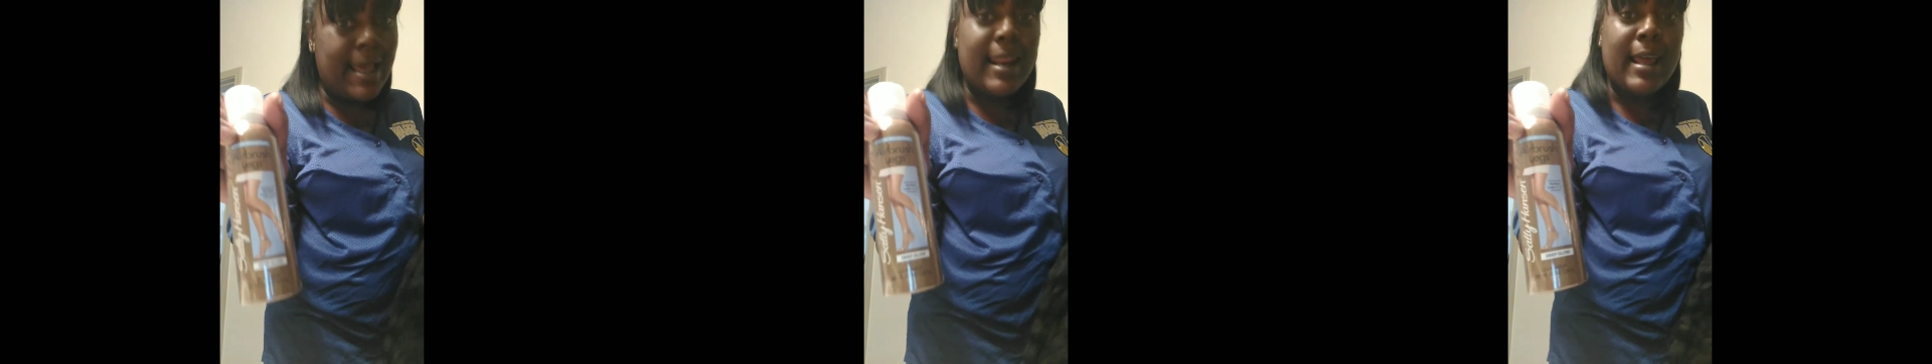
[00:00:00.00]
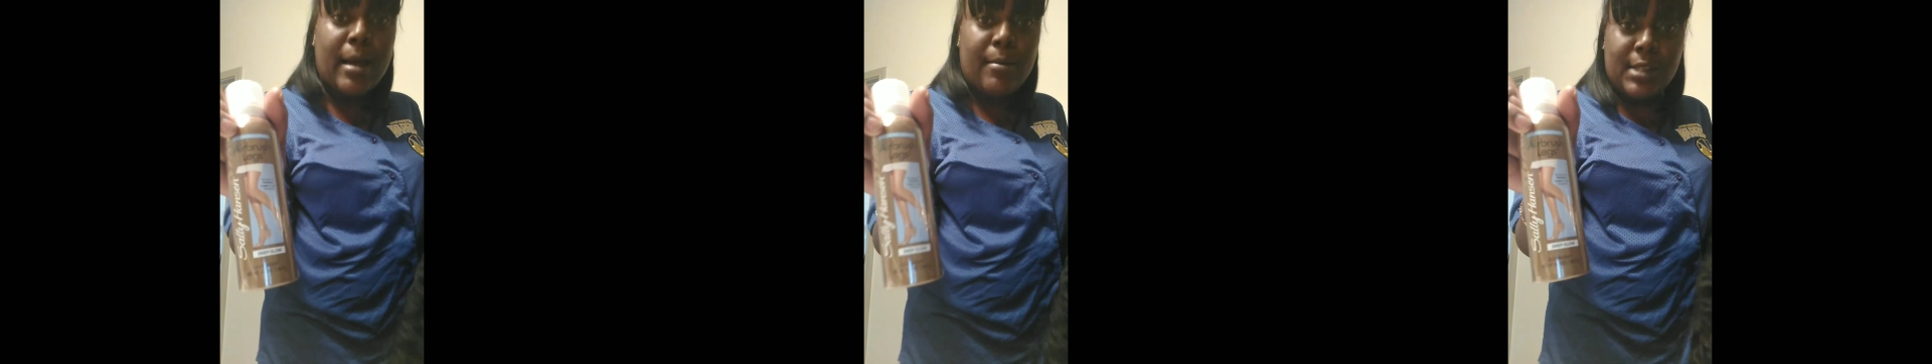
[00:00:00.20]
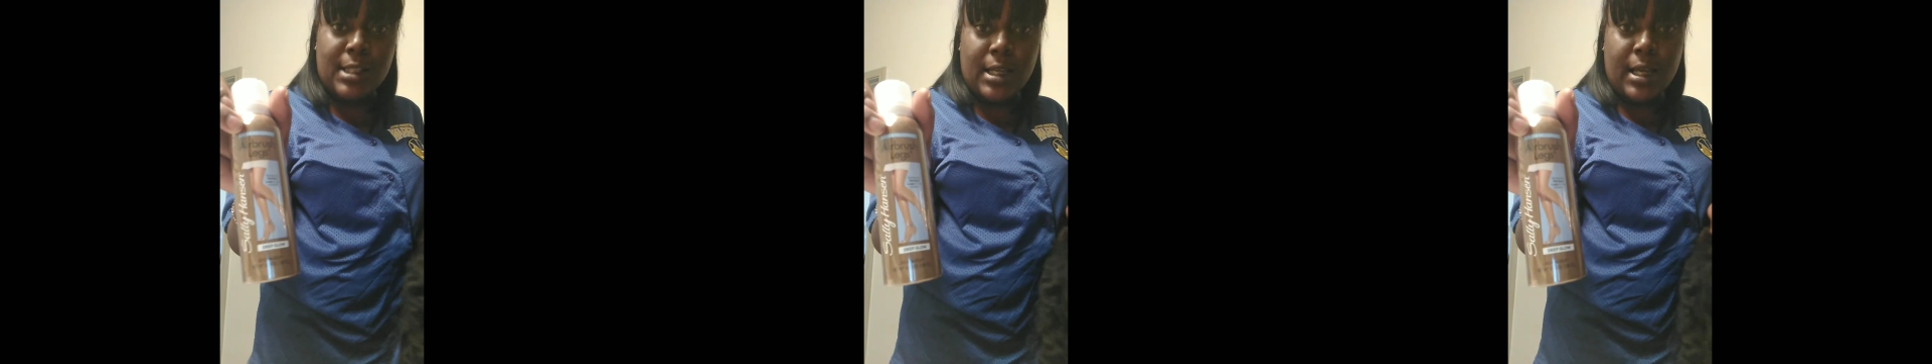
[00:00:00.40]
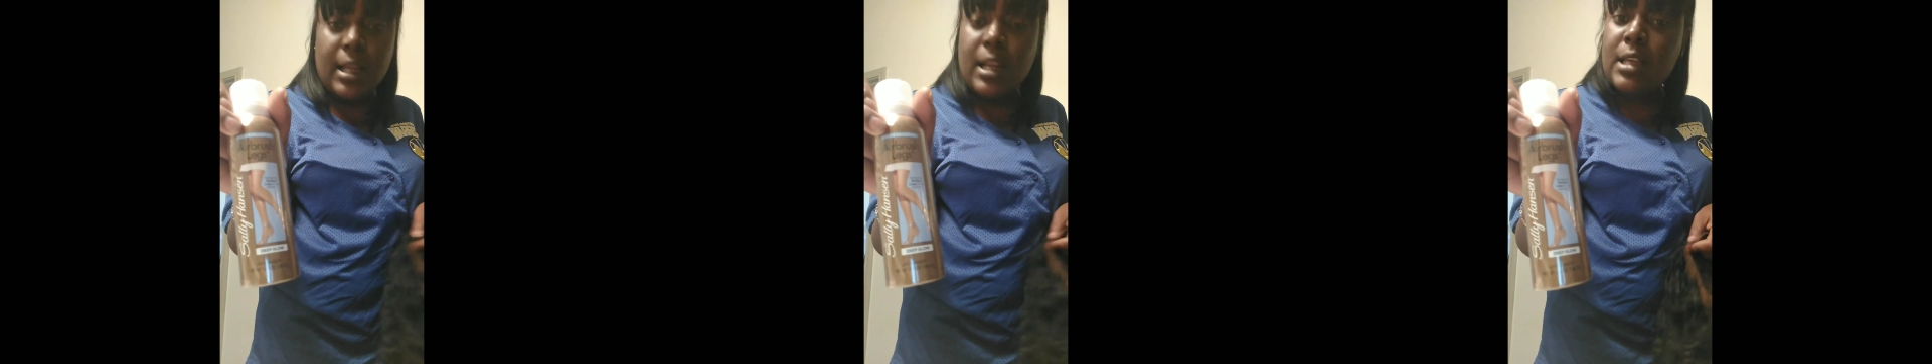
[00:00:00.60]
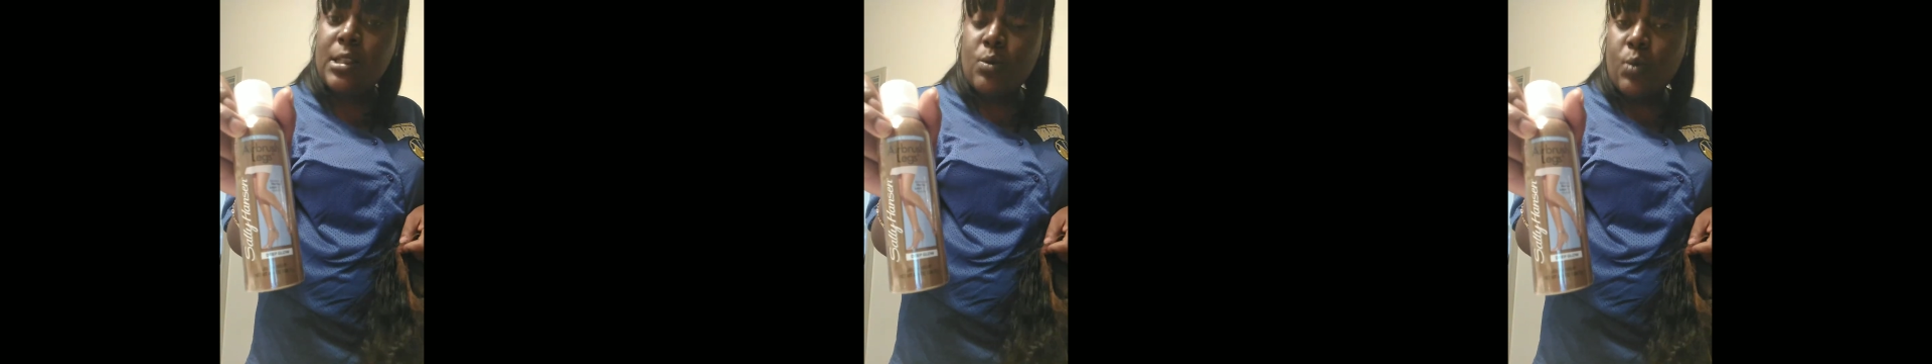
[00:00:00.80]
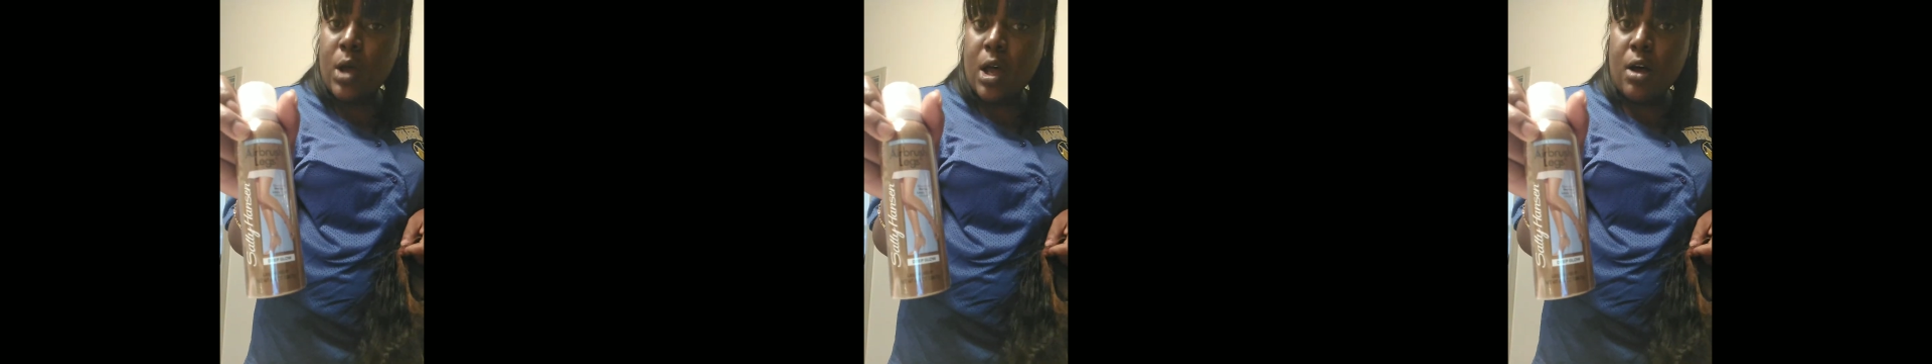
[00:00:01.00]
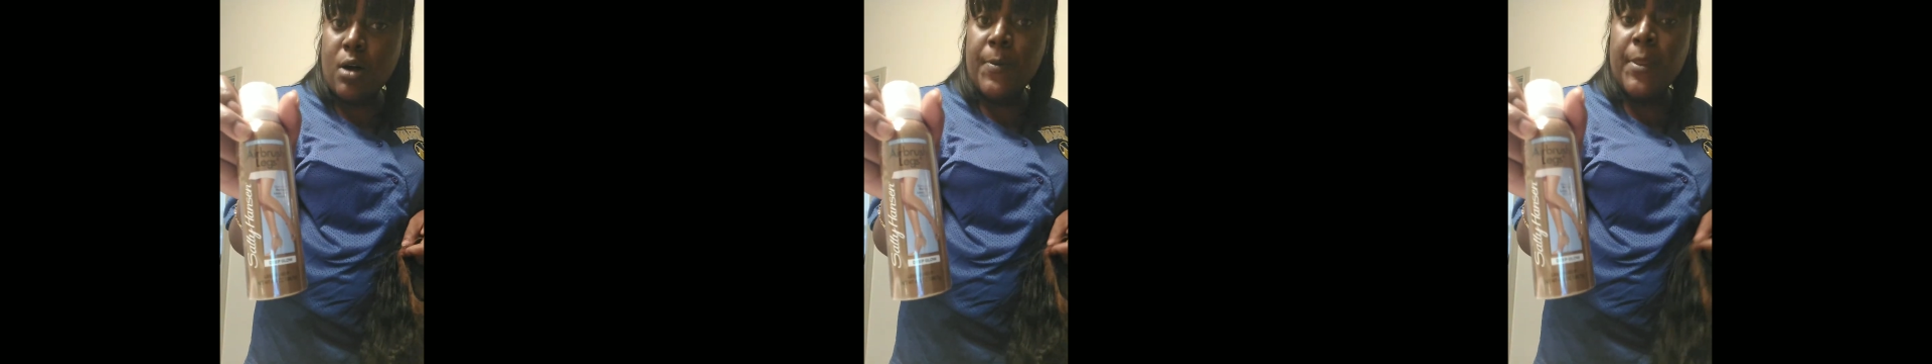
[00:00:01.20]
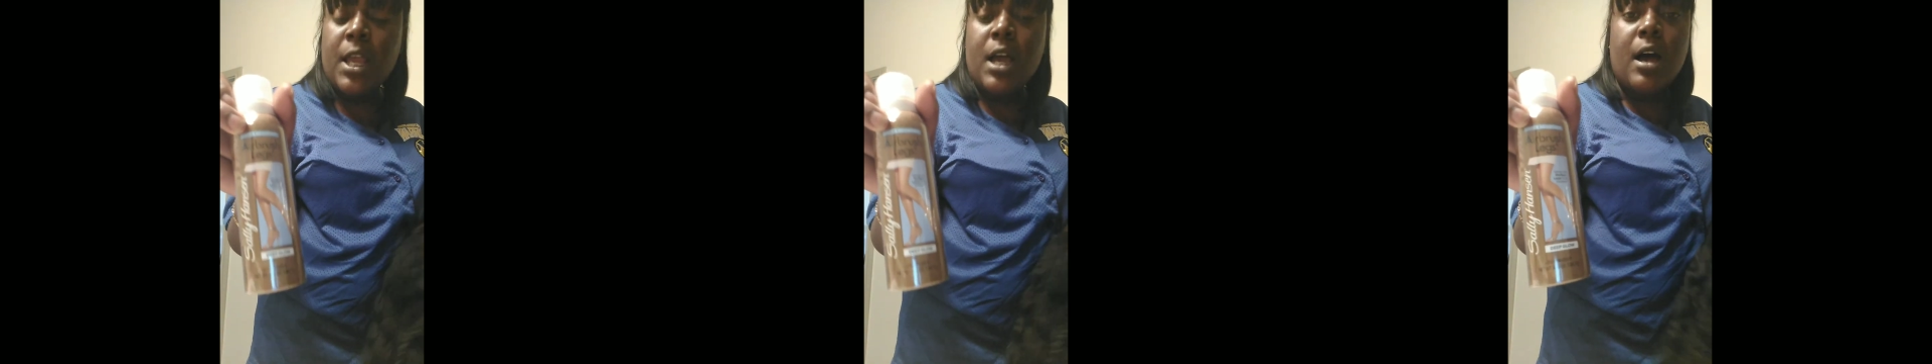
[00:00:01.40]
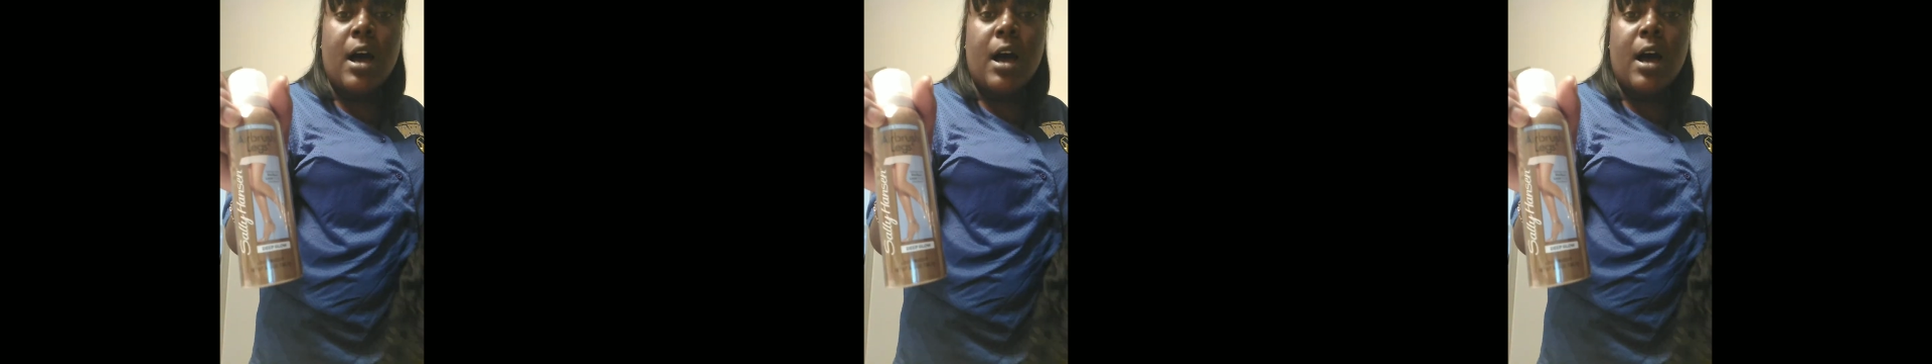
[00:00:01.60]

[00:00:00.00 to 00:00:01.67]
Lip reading: at Amazon as well.